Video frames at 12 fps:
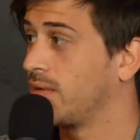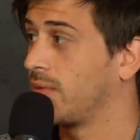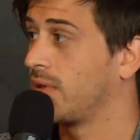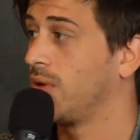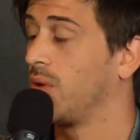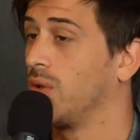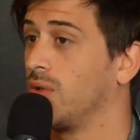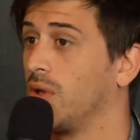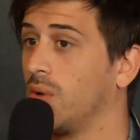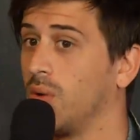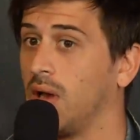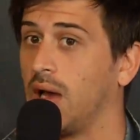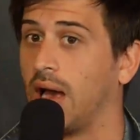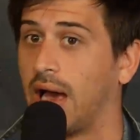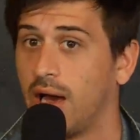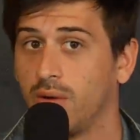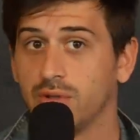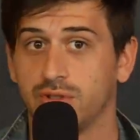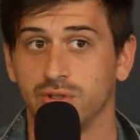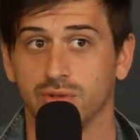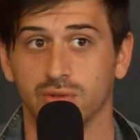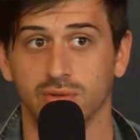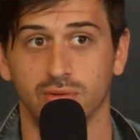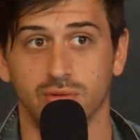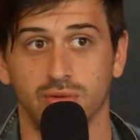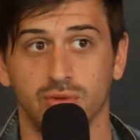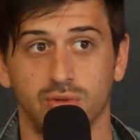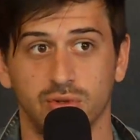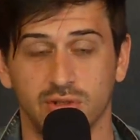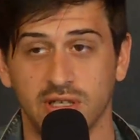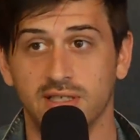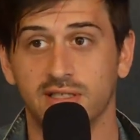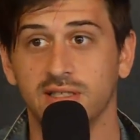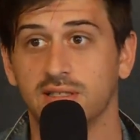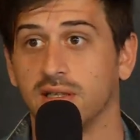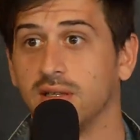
They will all know how to to taste it,